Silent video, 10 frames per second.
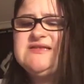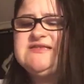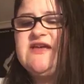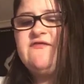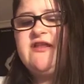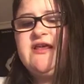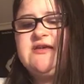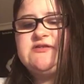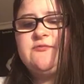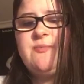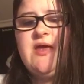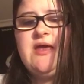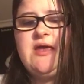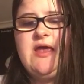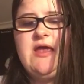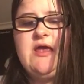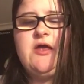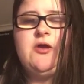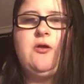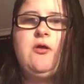7 years of being
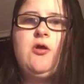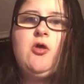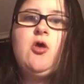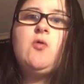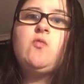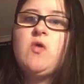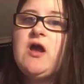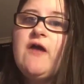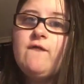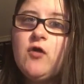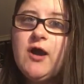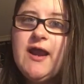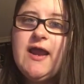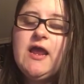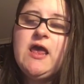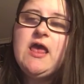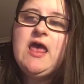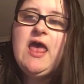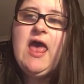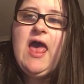in recovery,
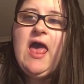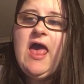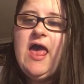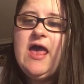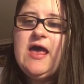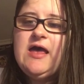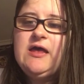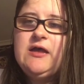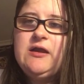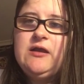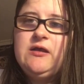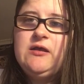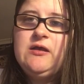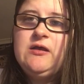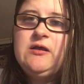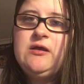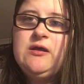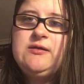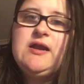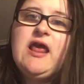and
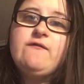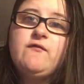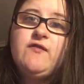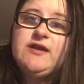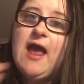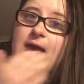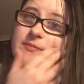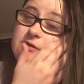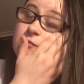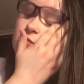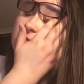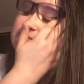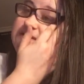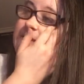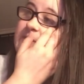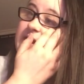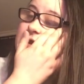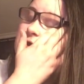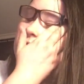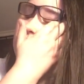then everything that happened with
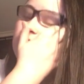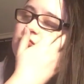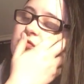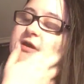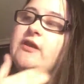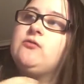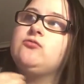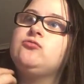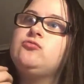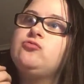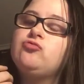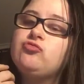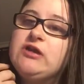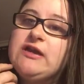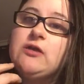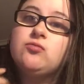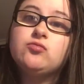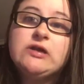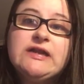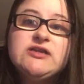Demi really, really,
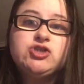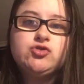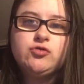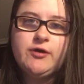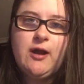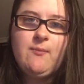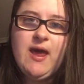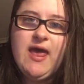really screwed up